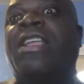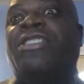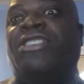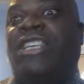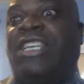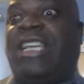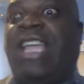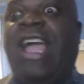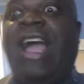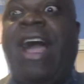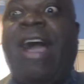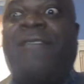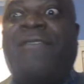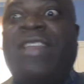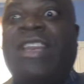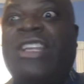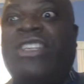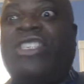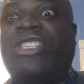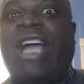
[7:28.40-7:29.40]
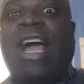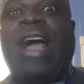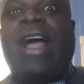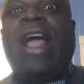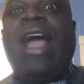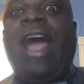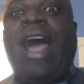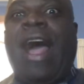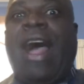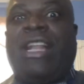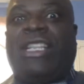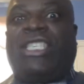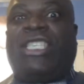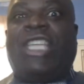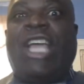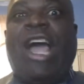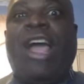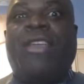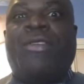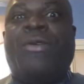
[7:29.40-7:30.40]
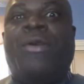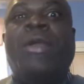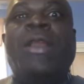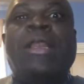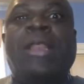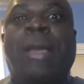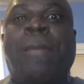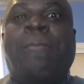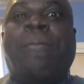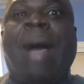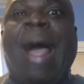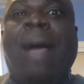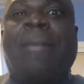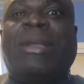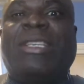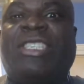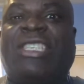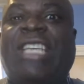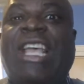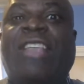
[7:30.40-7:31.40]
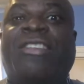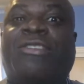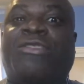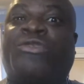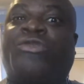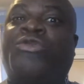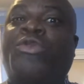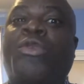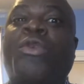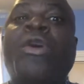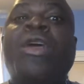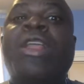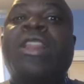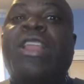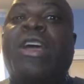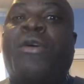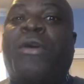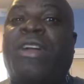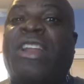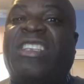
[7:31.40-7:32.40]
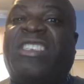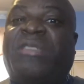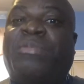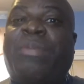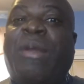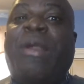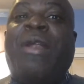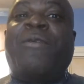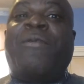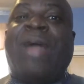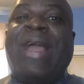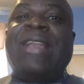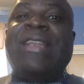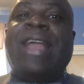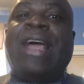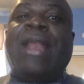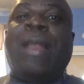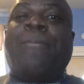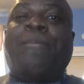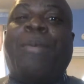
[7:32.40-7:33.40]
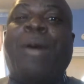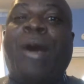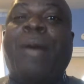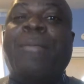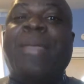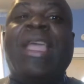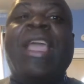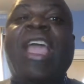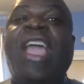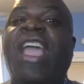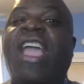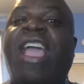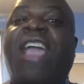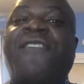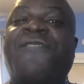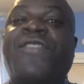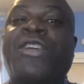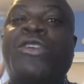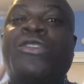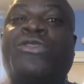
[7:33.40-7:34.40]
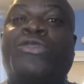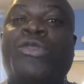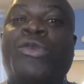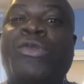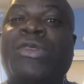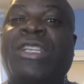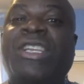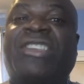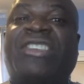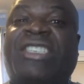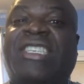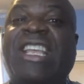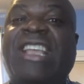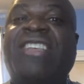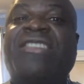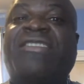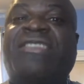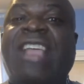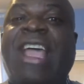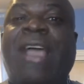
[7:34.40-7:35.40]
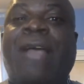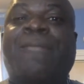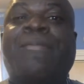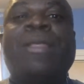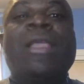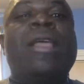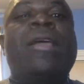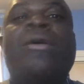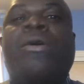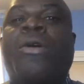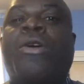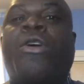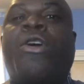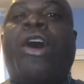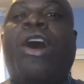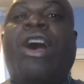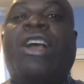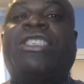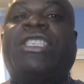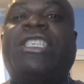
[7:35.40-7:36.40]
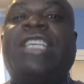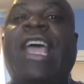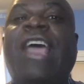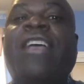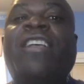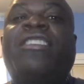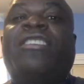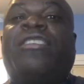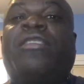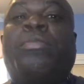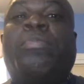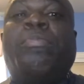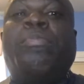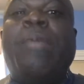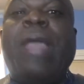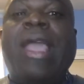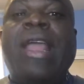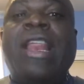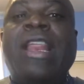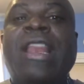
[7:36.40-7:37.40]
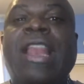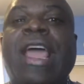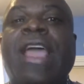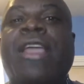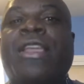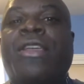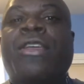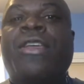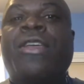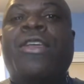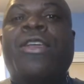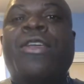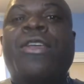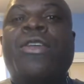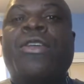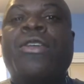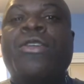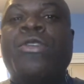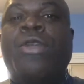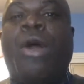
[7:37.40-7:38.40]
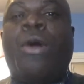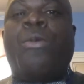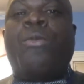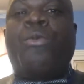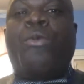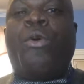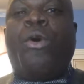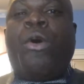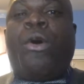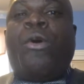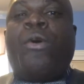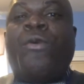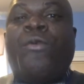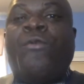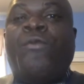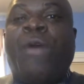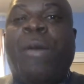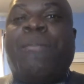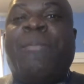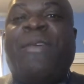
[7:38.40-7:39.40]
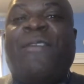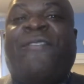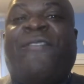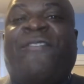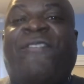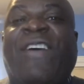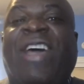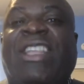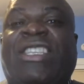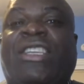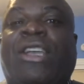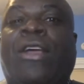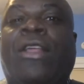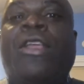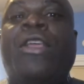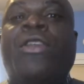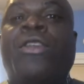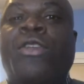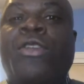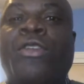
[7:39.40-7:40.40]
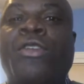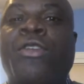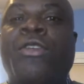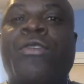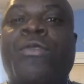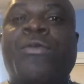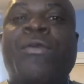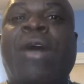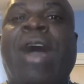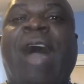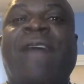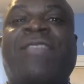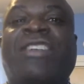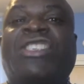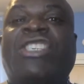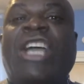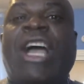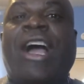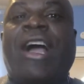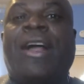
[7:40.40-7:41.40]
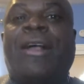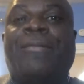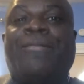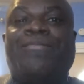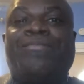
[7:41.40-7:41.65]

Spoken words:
She can't have any child. I tell you, the Bible says through the Holy Spirit right now upon me. If you do these things, then God said, speedily, your womb will be fed. You will have a child.